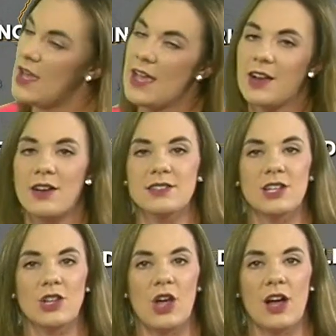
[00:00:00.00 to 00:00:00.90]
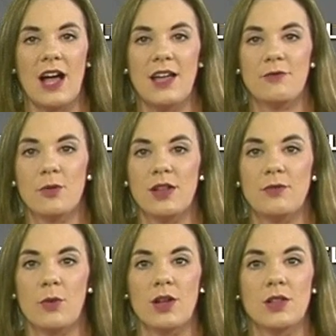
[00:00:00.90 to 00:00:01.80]
areas along
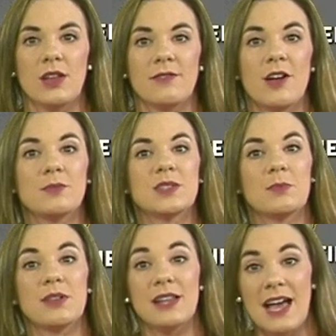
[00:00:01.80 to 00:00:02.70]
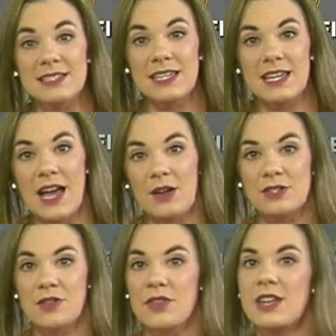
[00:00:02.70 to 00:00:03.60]
I-44, including Phelps and Pulaski
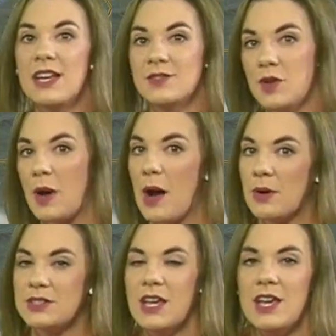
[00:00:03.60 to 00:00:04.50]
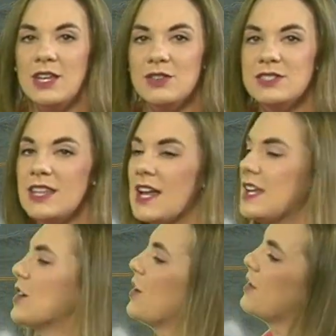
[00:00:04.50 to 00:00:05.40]
counties over the next few hours. You'll see
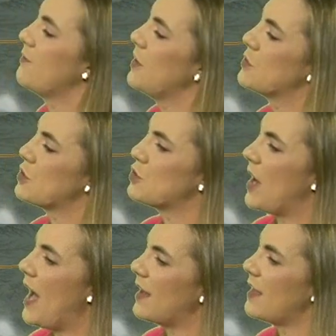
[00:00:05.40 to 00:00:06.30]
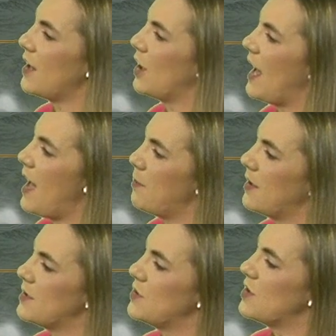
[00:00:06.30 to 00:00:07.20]
that here on the future track. That could
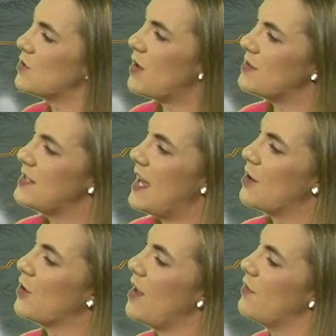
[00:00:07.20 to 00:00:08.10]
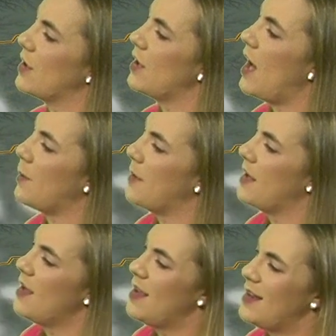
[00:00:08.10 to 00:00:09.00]
happen as soon as around 10 or 11 o'clock,
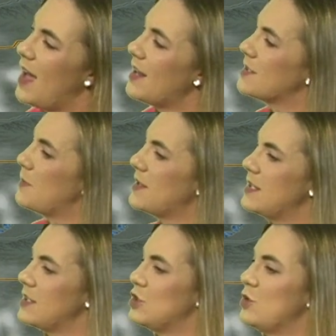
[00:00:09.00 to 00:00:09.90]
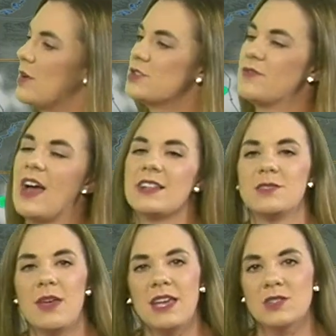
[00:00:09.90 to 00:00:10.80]
but not expecting too much of that
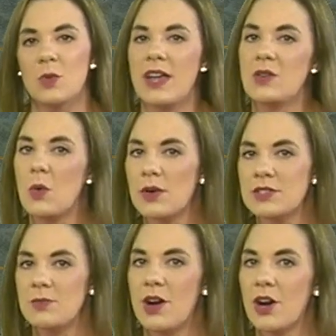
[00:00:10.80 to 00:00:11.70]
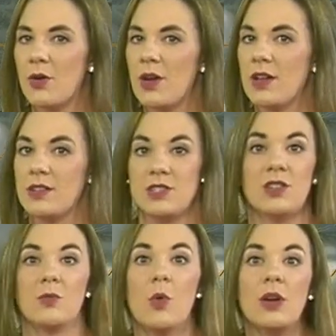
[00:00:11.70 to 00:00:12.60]
to make its way north tomorrow
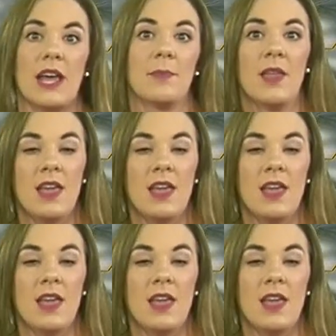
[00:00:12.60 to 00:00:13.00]
into the morning.